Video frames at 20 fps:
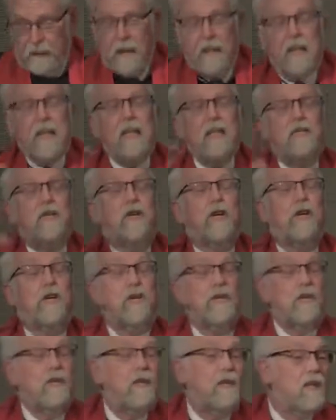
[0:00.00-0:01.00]
He
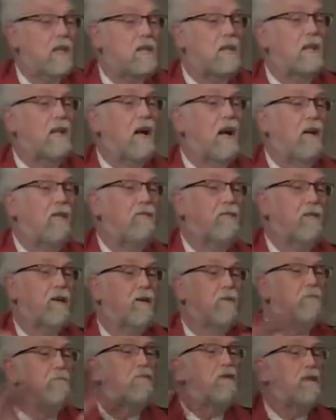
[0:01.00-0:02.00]
turned his life
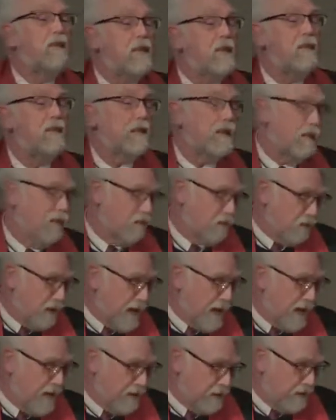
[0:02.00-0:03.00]
completely
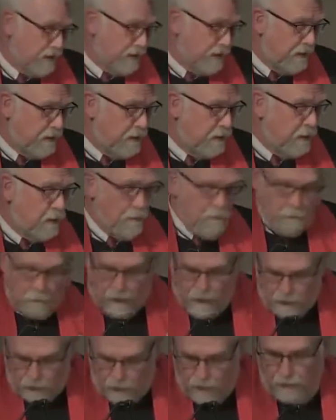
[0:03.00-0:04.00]
around
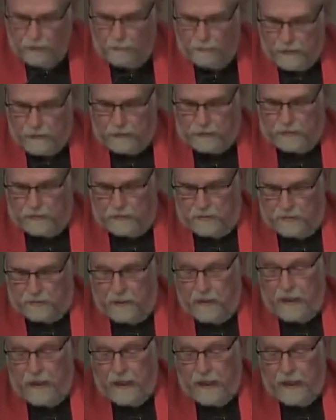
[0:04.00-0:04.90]
by all measures.